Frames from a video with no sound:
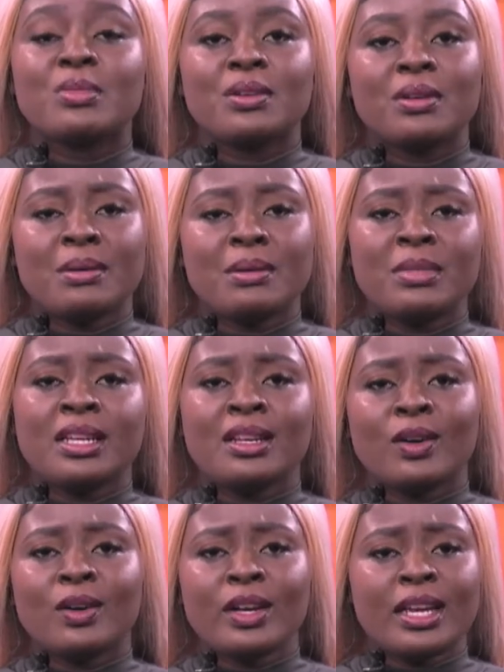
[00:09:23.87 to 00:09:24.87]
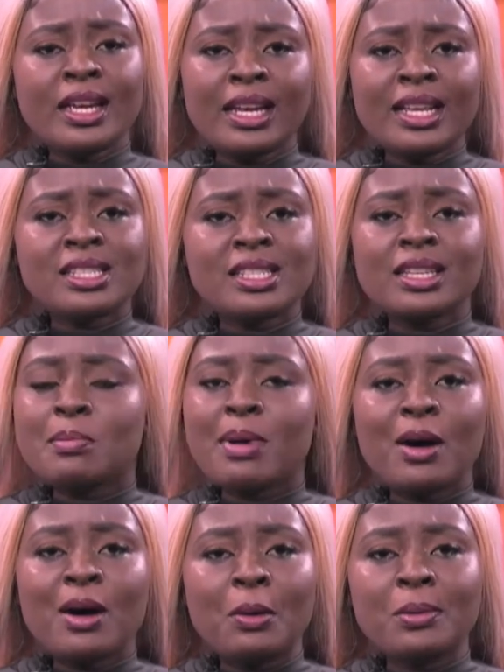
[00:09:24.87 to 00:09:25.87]
I mean, oh yeah, legend
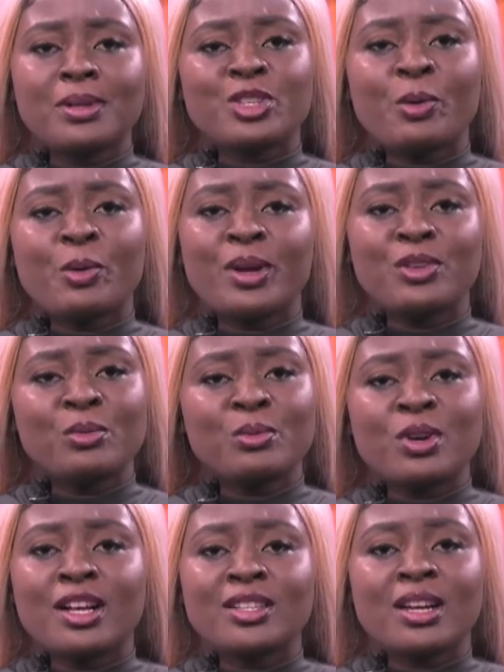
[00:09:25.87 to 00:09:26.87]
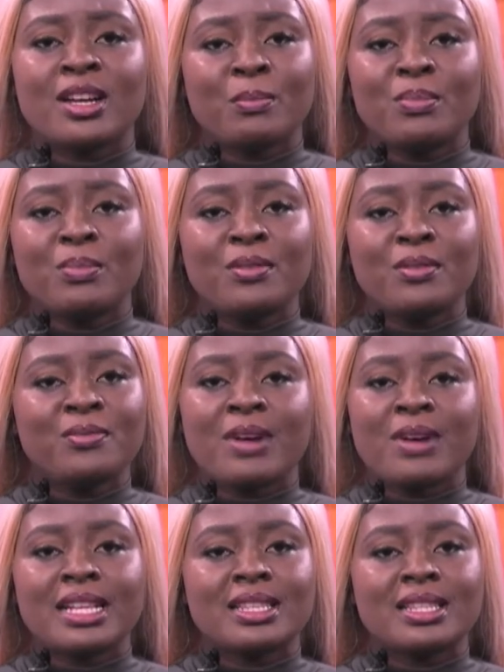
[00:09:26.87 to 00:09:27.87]
bow. So penyum cry chap or if you
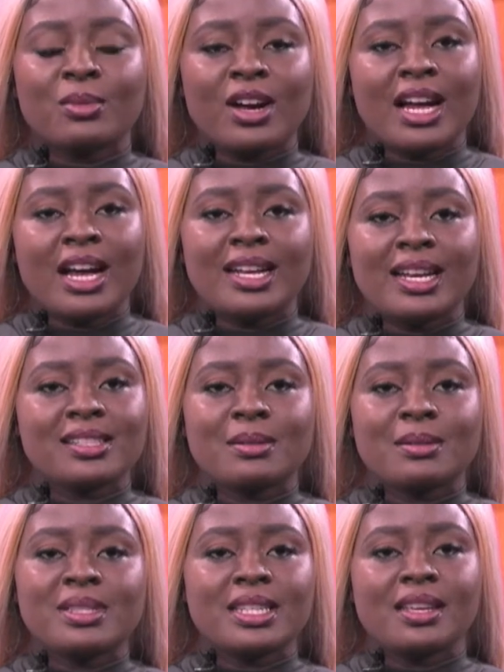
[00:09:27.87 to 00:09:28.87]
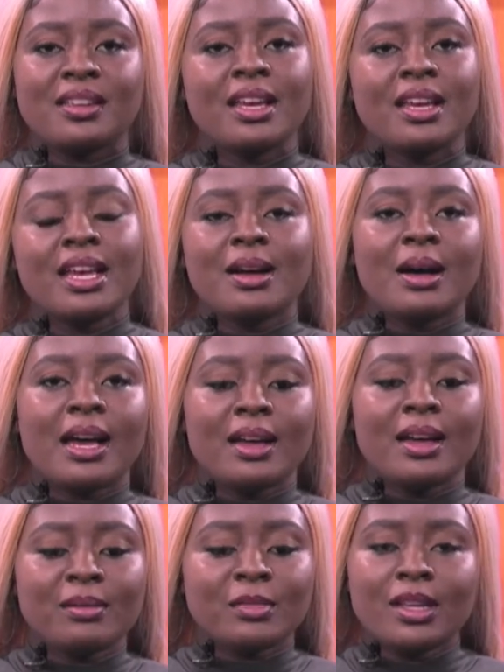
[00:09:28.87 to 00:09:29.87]
write up cry that sham see.
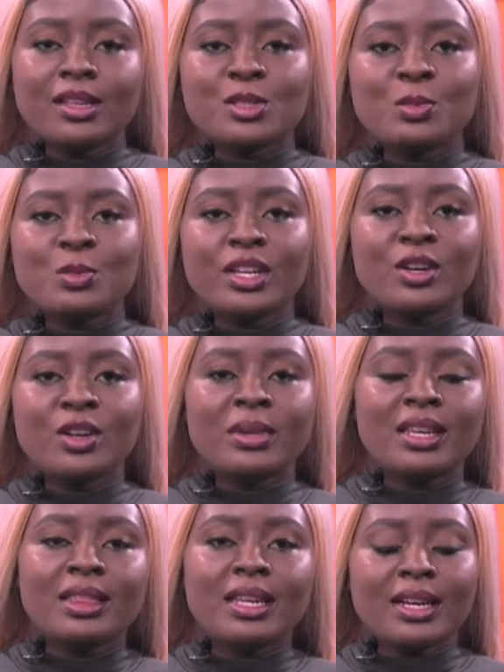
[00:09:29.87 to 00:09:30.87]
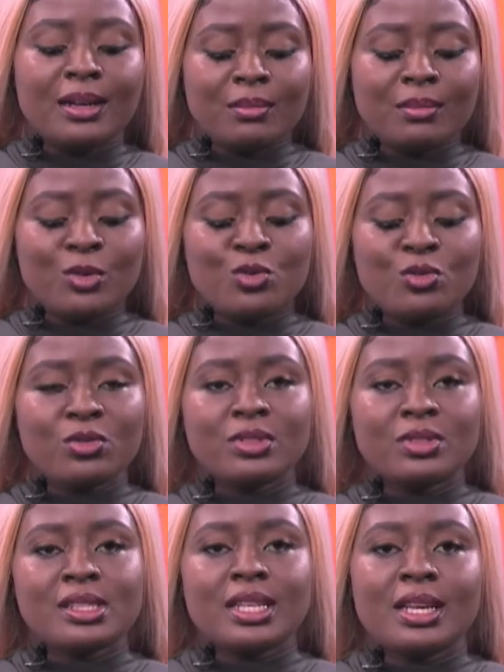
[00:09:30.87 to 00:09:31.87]
Small girl make it take go
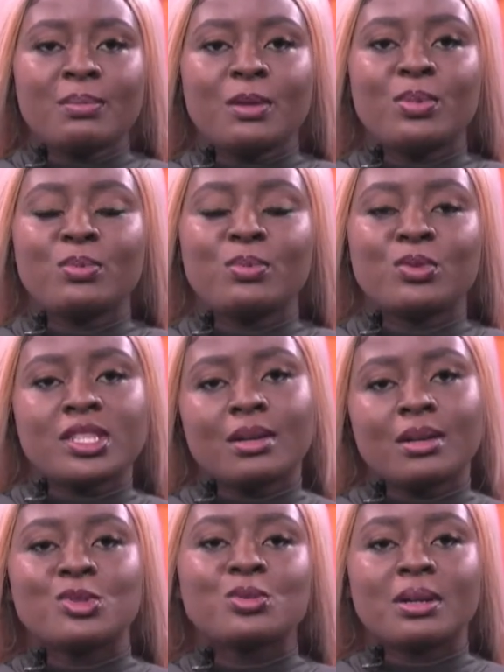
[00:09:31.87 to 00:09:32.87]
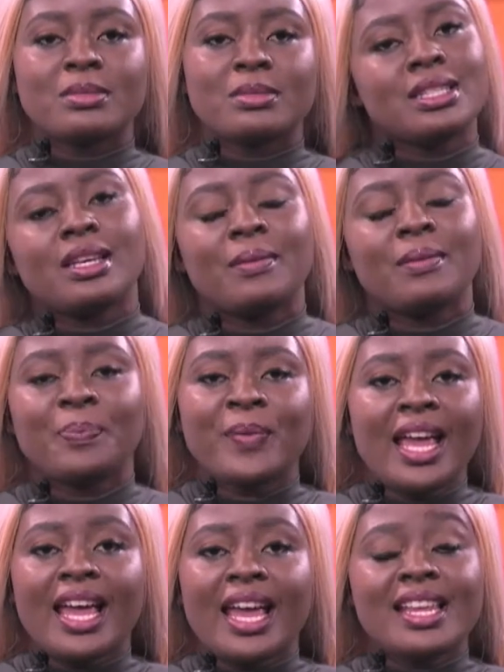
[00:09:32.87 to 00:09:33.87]
sing, make people jump to am and see.
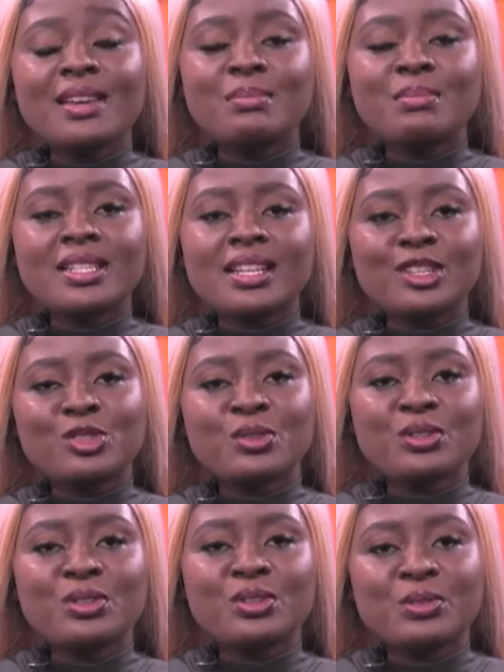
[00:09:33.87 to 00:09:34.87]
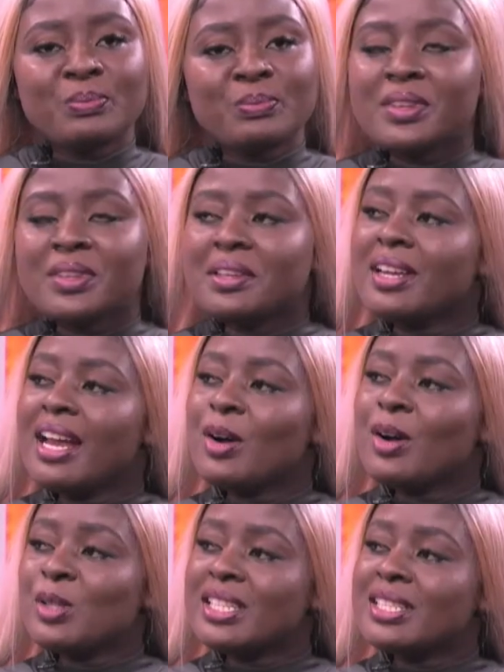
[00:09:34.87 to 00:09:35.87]
And ye bisa and a tron in your what
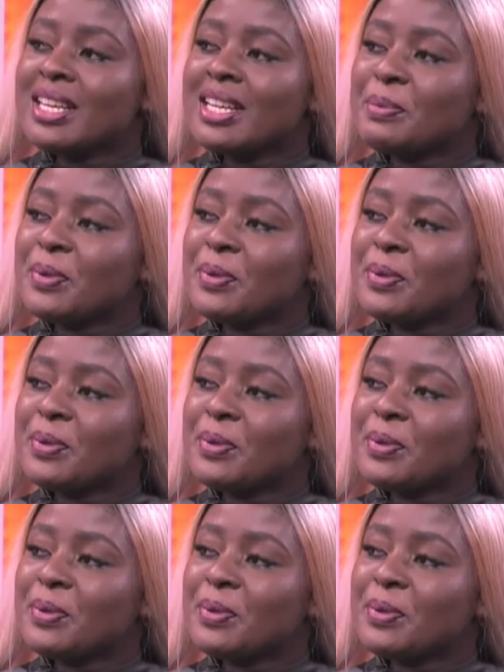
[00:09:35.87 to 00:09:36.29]
is that seven?